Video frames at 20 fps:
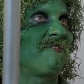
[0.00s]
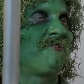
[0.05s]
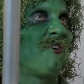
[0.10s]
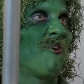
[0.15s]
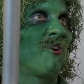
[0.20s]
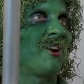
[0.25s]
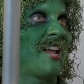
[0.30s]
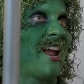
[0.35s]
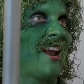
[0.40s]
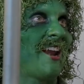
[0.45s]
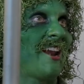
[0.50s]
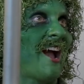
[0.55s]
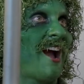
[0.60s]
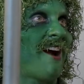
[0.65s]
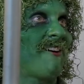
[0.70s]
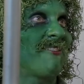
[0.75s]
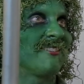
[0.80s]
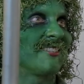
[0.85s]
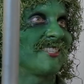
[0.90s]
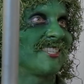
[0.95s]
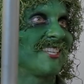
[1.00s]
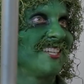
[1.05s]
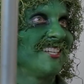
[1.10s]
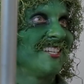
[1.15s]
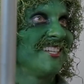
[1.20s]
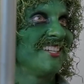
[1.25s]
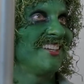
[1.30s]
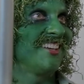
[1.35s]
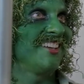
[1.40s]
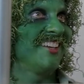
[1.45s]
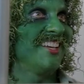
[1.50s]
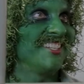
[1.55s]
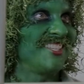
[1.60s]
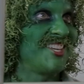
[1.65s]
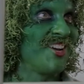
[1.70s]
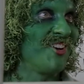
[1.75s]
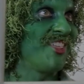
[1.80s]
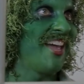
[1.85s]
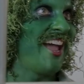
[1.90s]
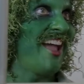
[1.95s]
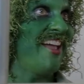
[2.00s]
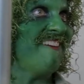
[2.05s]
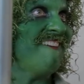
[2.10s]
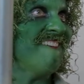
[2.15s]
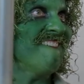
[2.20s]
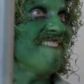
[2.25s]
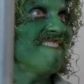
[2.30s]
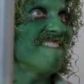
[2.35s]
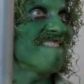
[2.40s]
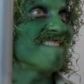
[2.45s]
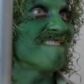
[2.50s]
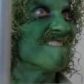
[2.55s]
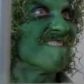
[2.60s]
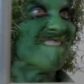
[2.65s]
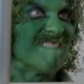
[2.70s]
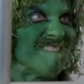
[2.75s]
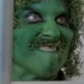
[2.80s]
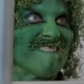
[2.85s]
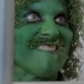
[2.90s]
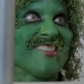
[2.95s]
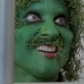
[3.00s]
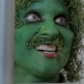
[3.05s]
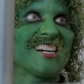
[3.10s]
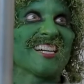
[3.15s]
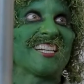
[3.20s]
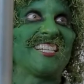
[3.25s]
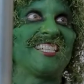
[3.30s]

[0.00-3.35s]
48 hours. Until then, I